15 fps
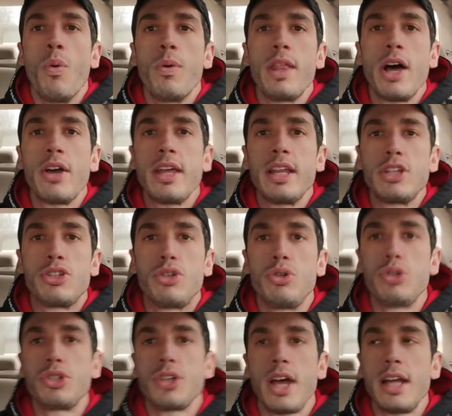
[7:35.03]
without getting
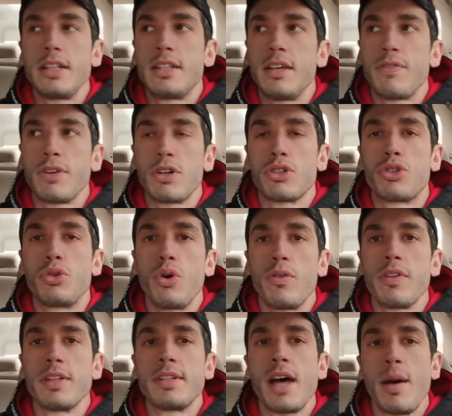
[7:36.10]
too scientific or too
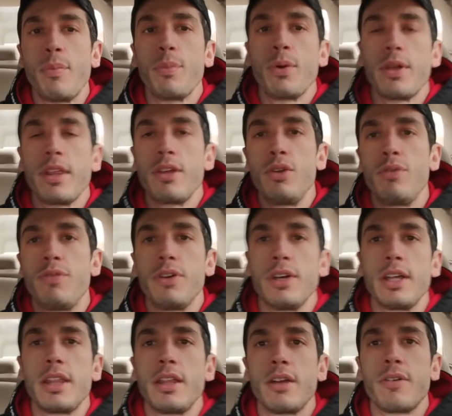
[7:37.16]
over the top where that you feel like